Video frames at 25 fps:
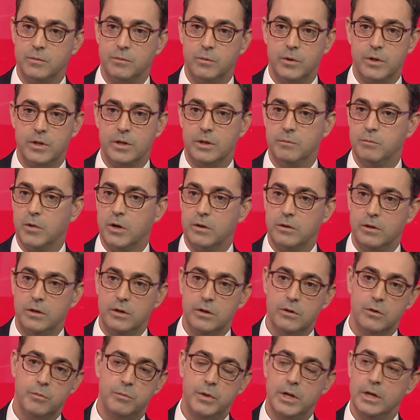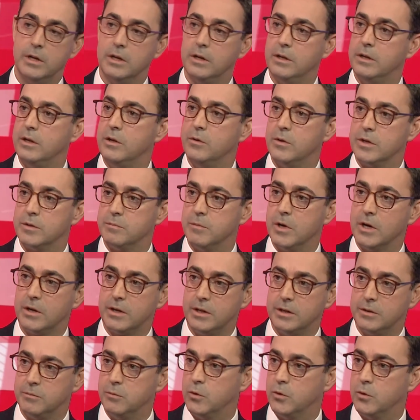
within both the European and the US markets.